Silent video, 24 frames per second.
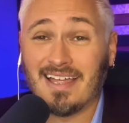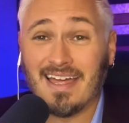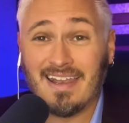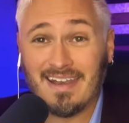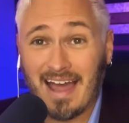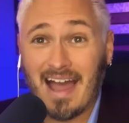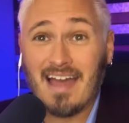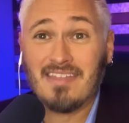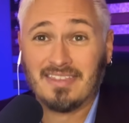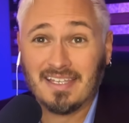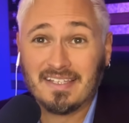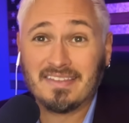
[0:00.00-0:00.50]
And
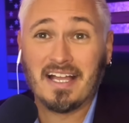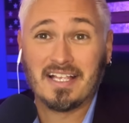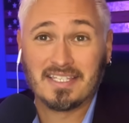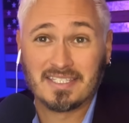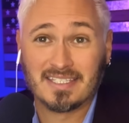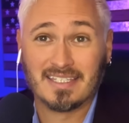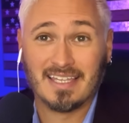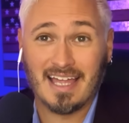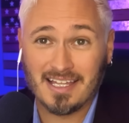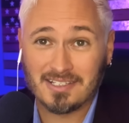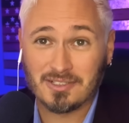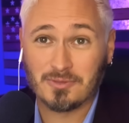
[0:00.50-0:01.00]
I think that's
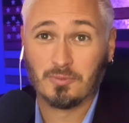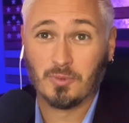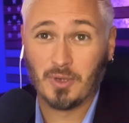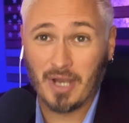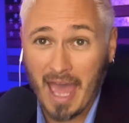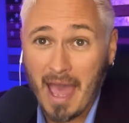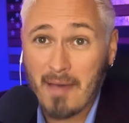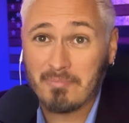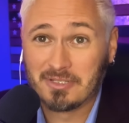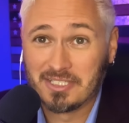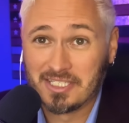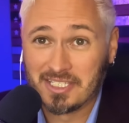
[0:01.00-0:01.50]
that's what
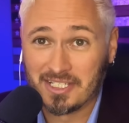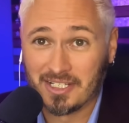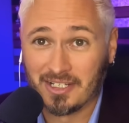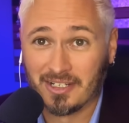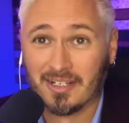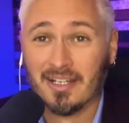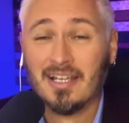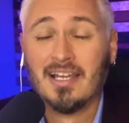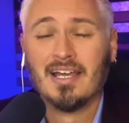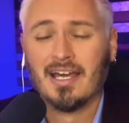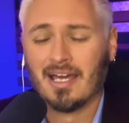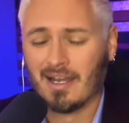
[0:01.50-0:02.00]
happens here.
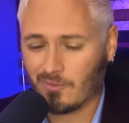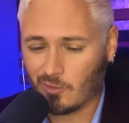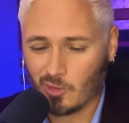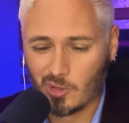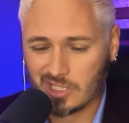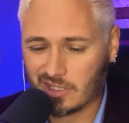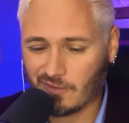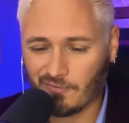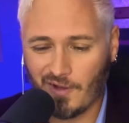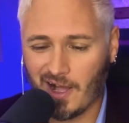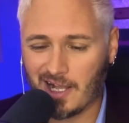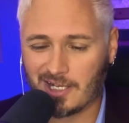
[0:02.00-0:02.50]
And of course,
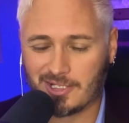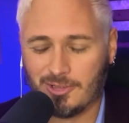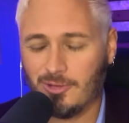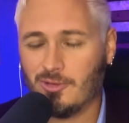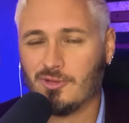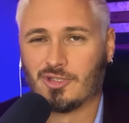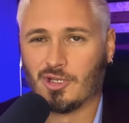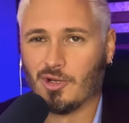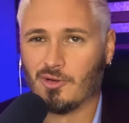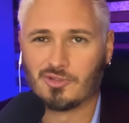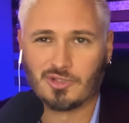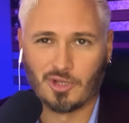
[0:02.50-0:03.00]
the Fox
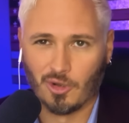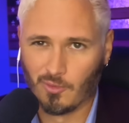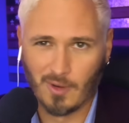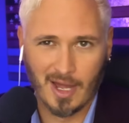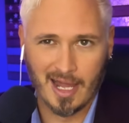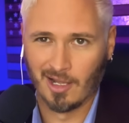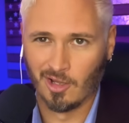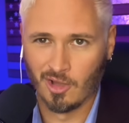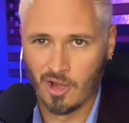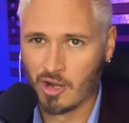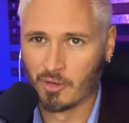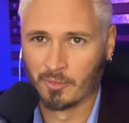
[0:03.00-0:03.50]
News hosts go right
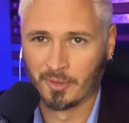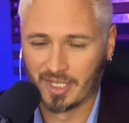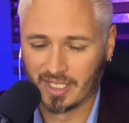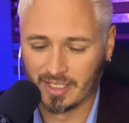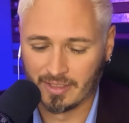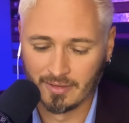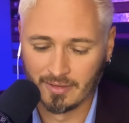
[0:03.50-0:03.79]
along with it.